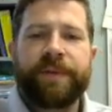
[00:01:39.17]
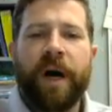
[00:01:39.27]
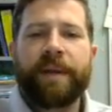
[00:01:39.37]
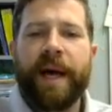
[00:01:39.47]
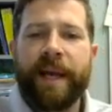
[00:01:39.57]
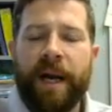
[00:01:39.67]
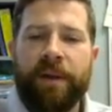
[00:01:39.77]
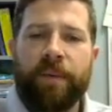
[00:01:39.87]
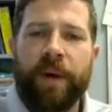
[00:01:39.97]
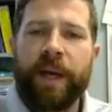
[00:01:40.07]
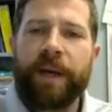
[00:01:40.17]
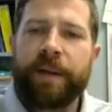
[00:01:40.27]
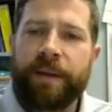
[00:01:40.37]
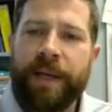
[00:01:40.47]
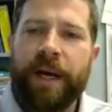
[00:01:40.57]
So we've gotten that out of the
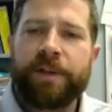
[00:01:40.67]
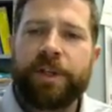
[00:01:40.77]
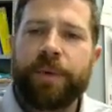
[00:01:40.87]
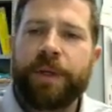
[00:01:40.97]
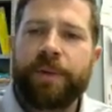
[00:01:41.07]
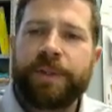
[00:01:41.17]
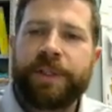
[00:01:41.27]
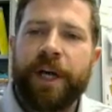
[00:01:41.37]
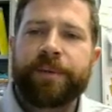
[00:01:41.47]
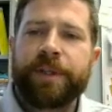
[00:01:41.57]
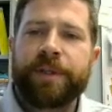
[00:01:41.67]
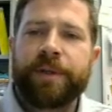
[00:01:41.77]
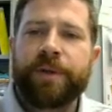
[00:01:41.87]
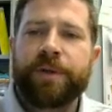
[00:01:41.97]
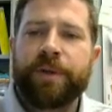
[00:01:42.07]
way. Now should we use
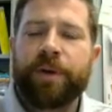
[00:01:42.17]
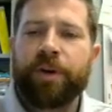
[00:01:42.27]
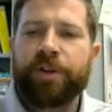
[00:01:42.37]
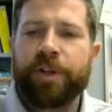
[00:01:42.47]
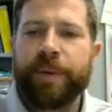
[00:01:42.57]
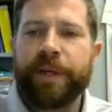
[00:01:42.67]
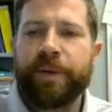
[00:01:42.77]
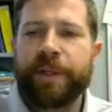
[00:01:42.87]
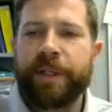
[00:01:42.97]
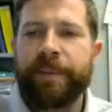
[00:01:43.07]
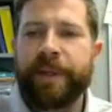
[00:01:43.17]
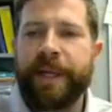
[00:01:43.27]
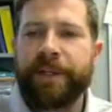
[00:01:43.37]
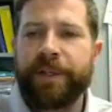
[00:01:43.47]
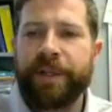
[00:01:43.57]
substitution or should we use
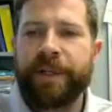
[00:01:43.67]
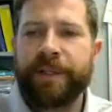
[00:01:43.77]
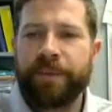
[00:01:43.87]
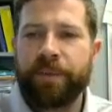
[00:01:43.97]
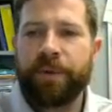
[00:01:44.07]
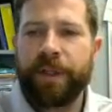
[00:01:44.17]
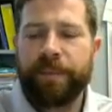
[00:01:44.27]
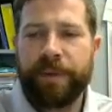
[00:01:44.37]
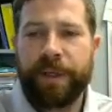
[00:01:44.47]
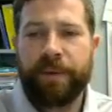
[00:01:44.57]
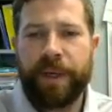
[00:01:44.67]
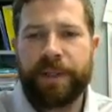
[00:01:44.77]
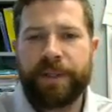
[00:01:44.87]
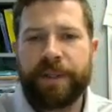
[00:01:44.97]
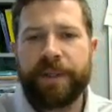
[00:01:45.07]
elimination? It's really the
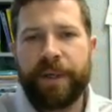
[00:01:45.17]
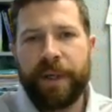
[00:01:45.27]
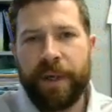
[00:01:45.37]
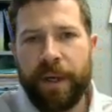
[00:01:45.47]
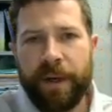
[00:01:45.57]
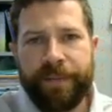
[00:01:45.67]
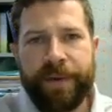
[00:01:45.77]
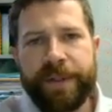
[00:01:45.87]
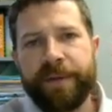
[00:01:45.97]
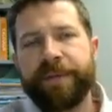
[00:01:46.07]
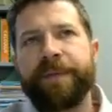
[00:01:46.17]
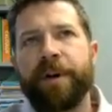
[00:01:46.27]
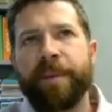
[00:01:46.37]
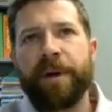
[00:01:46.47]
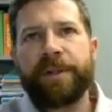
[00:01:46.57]
big question.
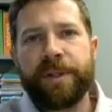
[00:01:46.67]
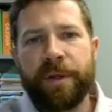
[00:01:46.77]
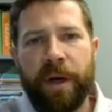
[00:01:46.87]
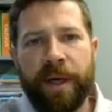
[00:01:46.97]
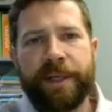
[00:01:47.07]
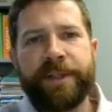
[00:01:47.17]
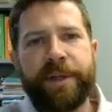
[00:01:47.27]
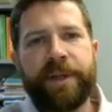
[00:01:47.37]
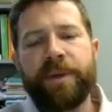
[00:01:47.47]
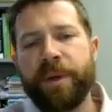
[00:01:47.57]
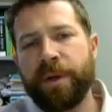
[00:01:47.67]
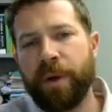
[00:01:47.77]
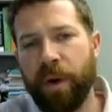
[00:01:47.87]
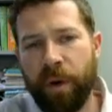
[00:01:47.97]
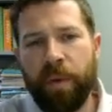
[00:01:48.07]
First and foremost, honestly,
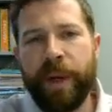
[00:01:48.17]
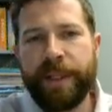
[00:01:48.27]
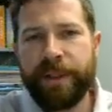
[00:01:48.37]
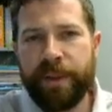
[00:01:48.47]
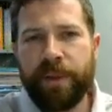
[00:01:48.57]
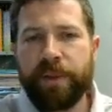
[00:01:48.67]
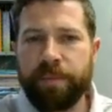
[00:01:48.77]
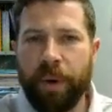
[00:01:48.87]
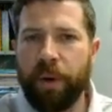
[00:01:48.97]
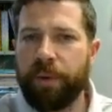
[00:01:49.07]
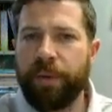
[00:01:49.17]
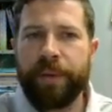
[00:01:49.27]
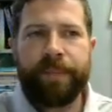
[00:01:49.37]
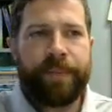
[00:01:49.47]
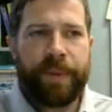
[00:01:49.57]
you can always use
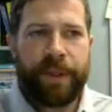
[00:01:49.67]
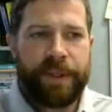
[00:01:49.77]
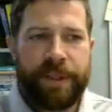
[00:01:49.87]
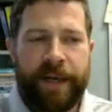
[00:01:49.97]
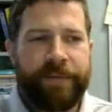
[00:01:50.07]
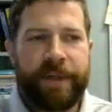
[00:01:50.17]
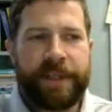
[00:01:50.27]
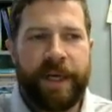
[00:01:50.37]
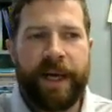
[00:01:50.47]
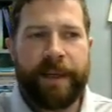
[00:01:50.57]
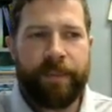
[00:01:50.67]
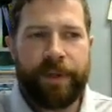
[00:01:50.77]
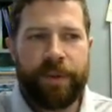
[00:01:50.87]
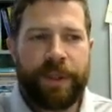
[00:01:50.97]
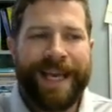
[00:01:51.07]
both. There's never a
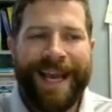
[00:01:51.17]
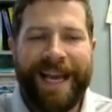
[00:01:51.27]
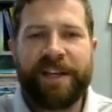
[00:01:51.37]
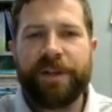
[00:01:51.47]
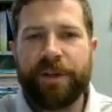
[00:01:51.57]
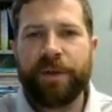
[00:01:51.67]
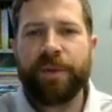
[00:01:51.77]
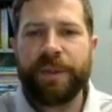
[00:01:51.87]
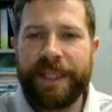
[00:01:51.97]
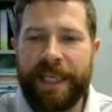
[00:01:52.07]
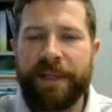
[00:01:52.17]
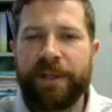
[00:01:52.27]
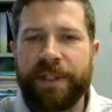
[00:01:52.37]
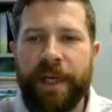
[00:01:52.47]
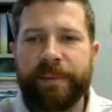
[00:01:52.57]
time when you can't use
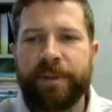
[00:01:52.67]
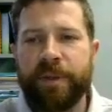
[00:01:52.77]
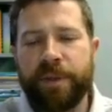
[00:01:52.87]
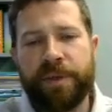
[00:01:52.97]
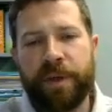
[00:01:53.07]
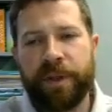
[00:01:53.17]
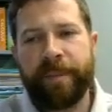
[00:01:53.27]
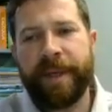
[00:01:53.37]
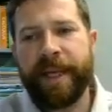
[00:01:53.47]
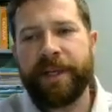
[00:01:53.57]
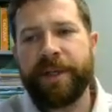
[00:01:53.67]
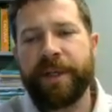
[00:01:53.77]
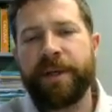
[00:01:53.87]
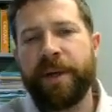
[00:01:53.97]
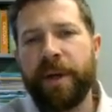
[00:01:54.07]
either substitution or
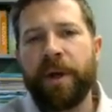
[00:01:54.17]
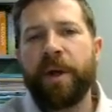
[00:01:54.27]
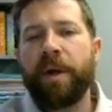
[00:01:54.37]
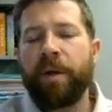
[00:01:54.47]
elimination,